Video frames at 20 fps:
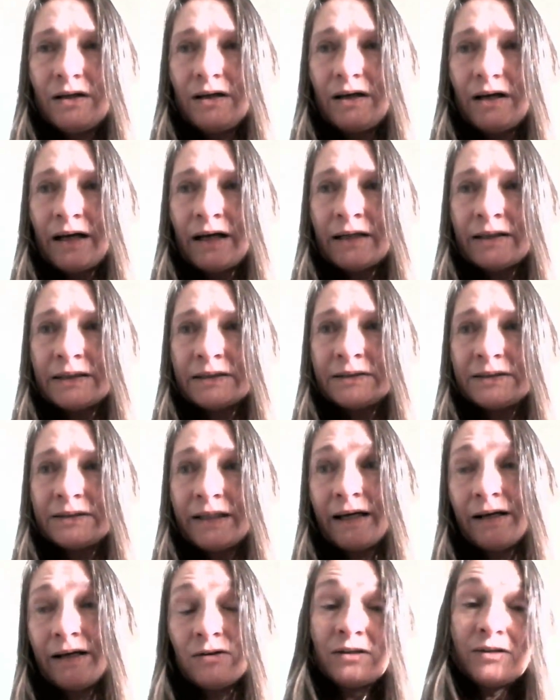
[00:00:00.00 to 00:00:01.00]
And
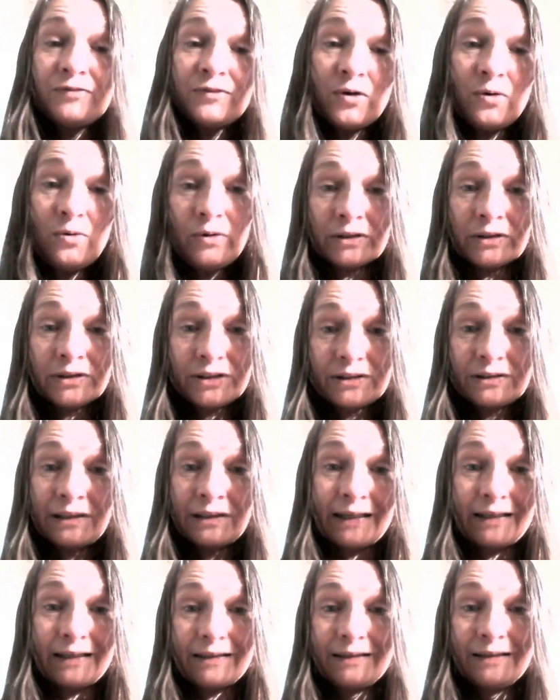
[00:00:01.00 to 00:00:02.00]
of course,
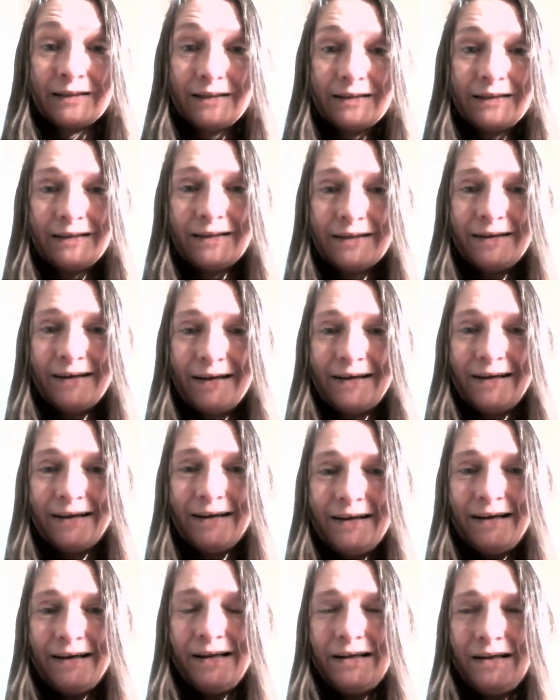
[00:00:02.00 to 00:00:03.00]
like,
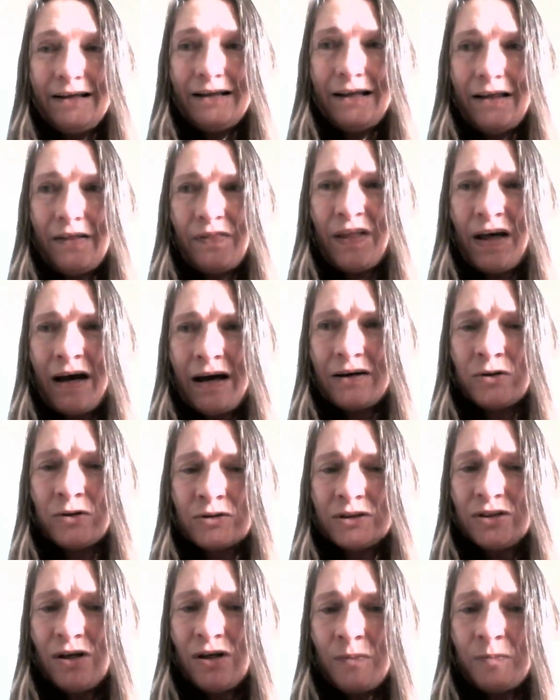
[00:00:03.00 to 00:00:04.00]
that on
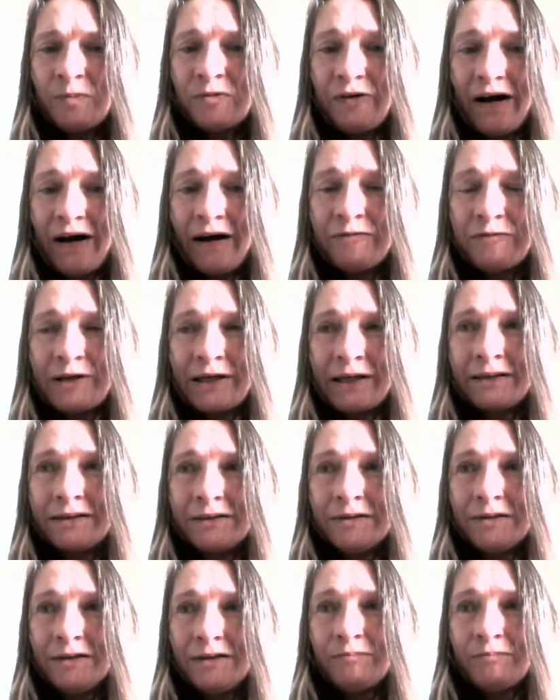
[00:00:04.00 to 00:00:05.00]
top of having
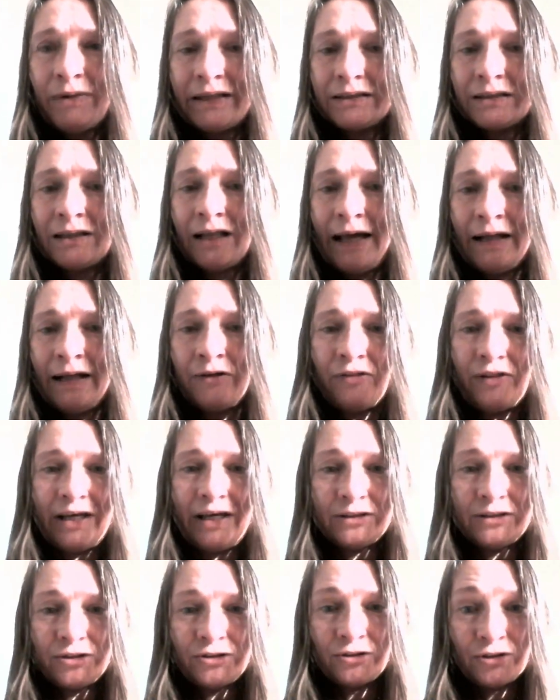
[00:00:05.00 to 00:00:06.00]
mental health
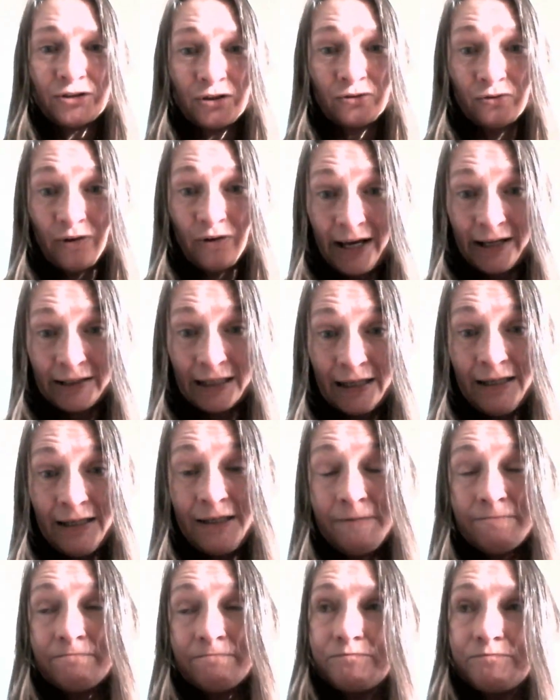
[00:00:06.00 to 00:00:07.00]
issues already,
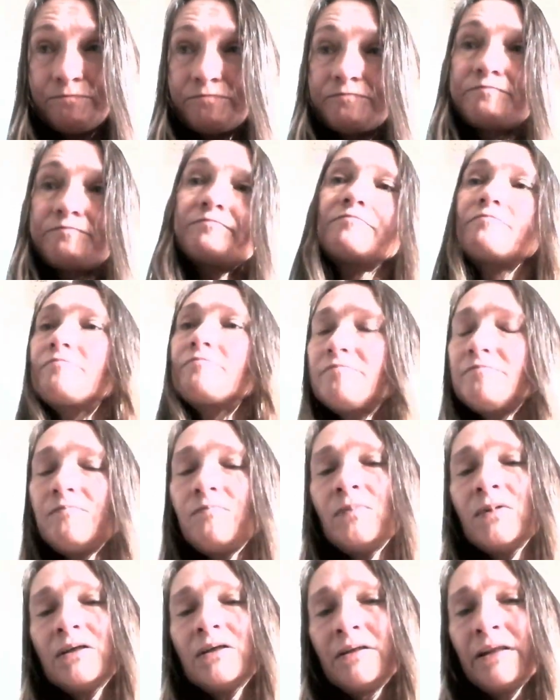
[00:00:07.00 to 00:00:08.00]

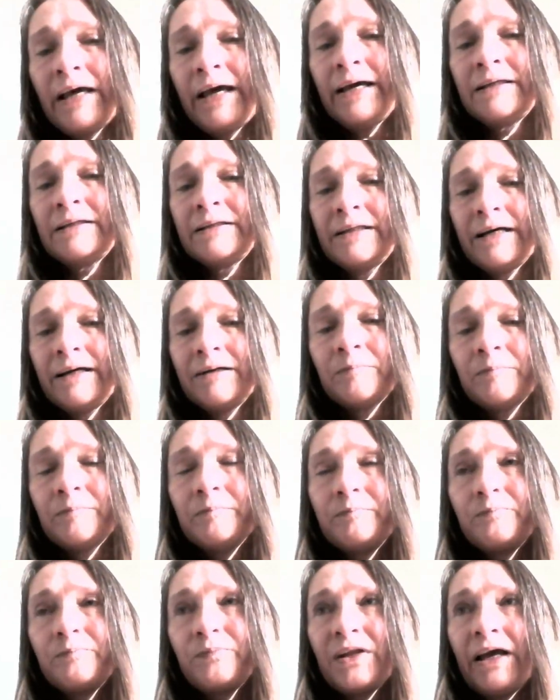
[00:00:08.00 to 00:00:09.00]
then
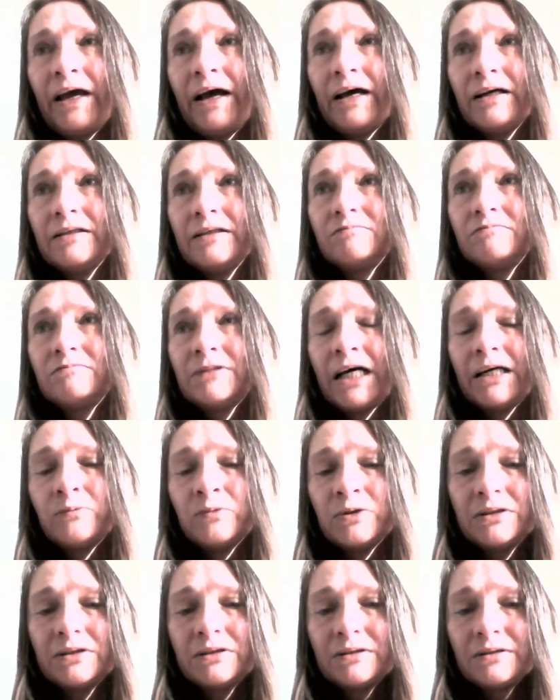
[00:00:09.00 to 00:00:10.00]
yeah, that
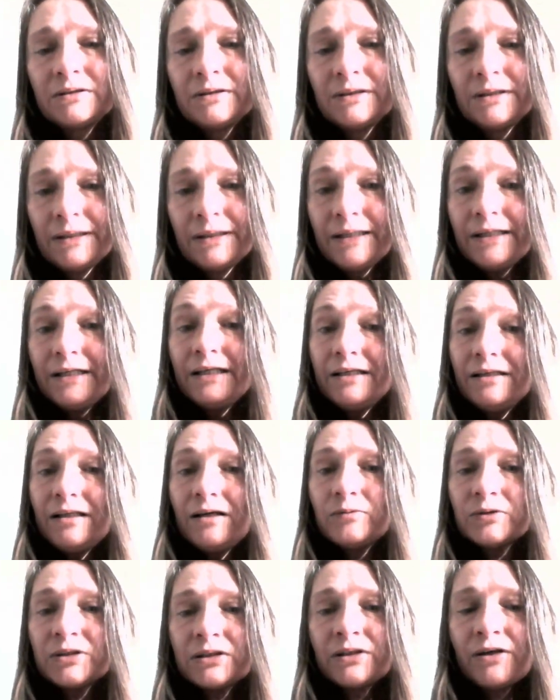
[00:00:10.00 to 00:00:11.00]
was
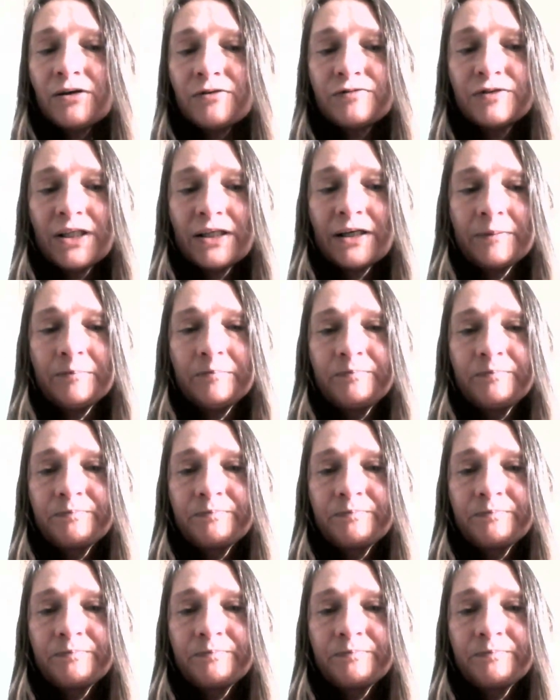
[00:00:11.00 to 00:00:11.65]
a tough time.